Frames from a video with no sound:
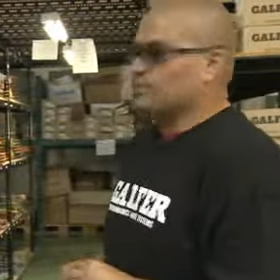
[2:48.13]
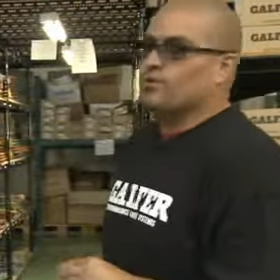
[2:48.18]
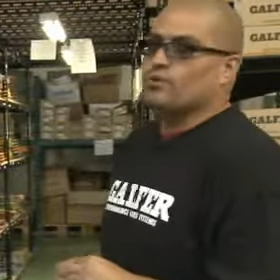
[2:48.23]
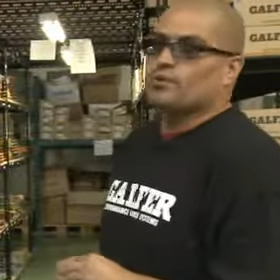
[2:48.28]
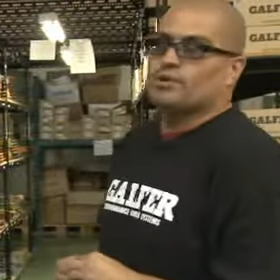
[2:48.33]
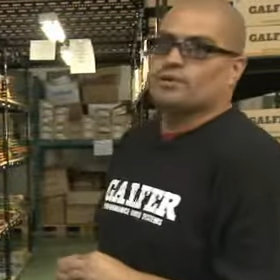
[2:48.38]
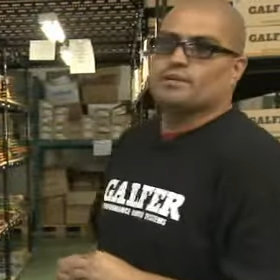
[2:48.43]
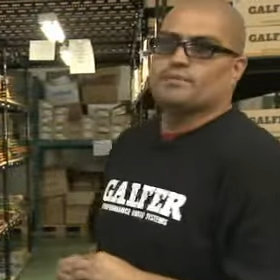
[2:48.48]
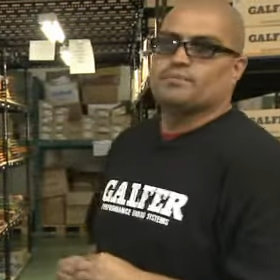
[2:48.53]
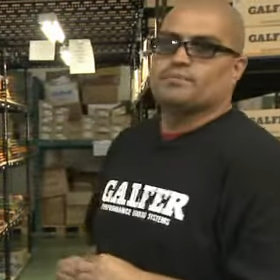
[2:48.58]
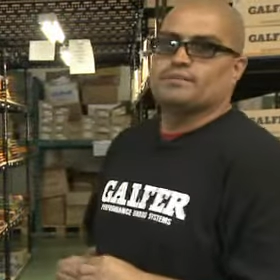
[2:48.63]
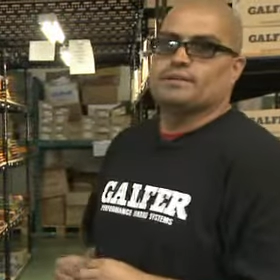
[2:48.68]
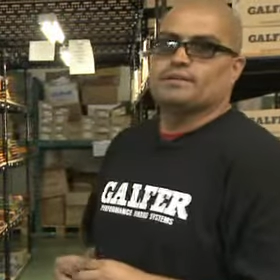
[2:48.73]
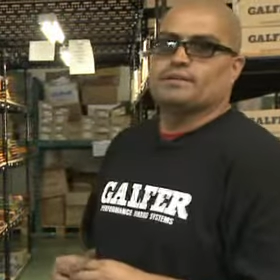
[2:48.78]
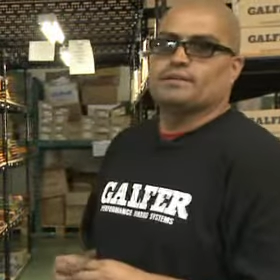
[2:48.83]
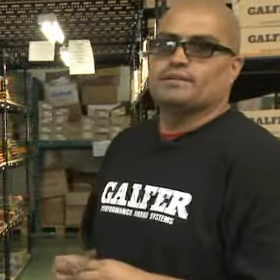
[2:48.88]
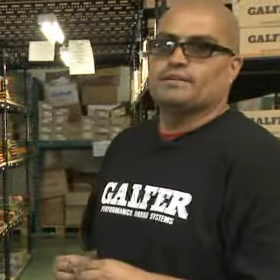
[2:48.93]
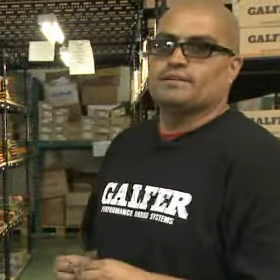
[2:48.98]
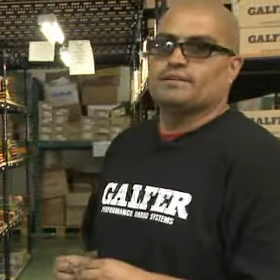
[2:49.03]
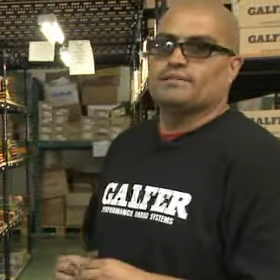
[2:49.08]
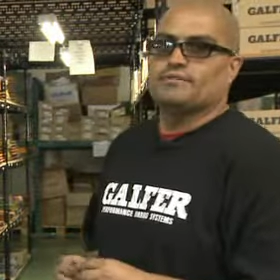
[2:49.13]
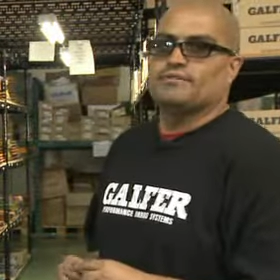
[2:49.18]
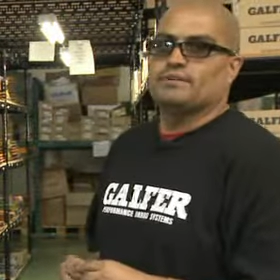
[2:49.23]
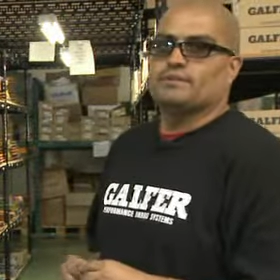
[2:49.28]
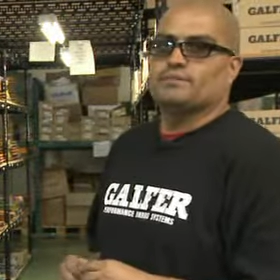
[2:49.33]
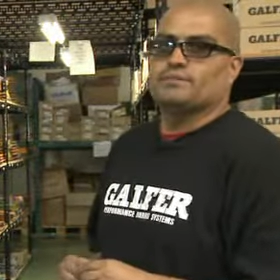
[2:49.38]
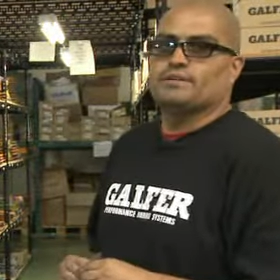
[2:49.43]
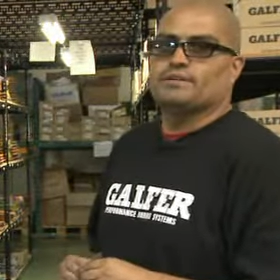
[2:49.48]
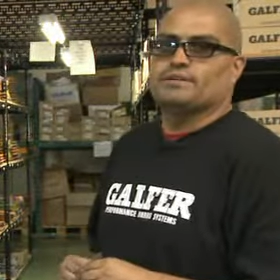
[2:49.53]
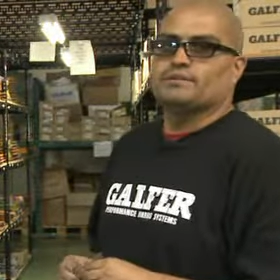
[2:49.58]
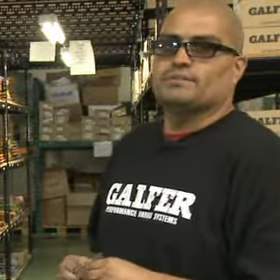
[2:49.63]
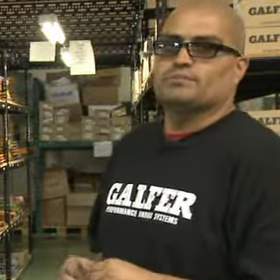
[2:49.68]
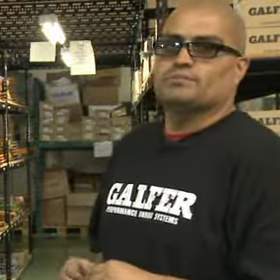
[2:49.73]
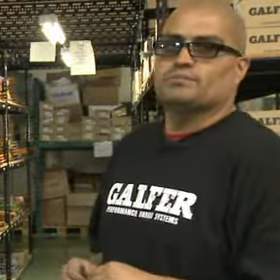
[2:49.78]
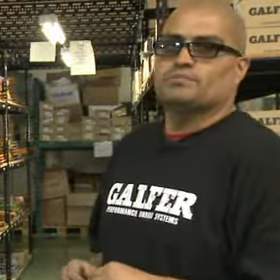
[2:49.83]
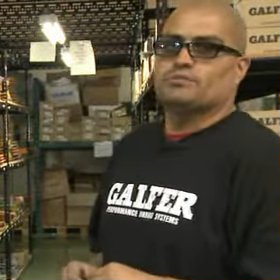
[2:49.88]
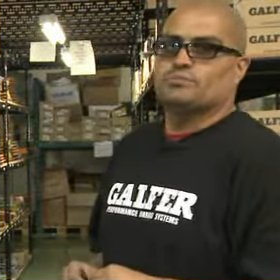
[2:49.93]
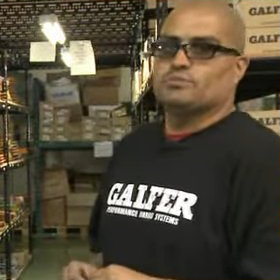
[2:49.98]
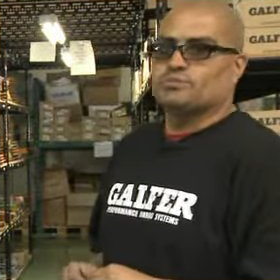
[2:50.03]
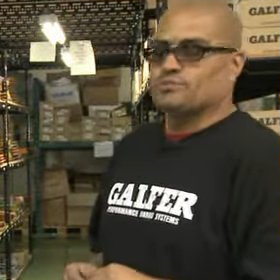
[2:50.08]
OEM clip from the
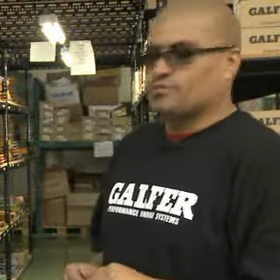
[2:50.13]
triple